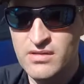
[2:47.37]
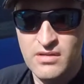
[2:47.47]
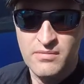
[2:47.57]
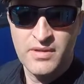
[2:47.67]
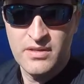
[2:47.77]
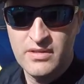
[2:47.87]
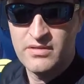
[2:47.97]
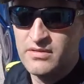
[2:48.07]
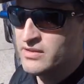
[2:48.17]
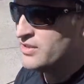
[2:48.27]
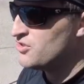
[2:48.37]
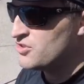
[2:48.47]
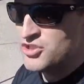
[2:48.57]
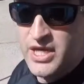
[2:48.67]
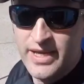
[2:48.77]
I'm going to literally
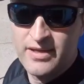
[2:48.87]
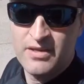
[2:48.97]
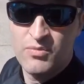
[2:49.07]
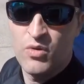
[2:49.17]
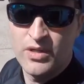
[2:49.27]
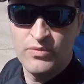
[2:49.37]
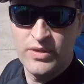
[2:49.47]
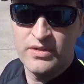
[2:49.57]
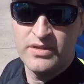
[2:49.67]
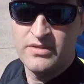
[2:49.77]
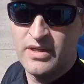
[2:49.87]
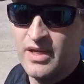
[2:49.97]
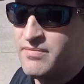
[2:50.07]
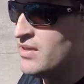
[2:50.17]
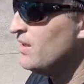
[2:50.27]
just jack up one wheel at a
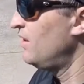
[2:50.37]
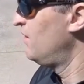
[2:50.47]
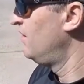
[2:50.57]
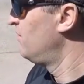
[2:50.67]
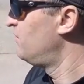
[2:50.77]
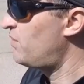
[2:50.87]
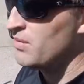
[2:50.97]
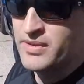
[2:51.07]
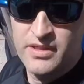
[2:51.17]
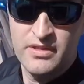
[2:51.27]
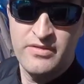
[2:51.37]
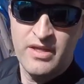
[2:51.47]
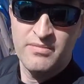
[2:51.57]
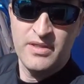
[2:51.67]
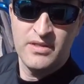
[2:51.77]
time. probably going to
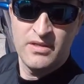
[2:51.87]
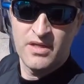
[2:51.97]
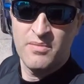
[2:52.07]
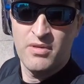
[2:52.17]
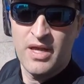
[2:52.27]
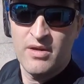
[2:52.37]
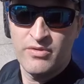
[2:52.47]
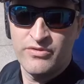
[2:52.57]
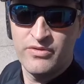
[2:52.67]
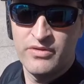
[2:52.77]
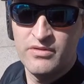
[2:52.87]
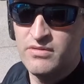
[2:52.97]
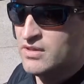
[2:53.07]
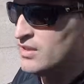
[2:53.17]
take me a couple hours to do,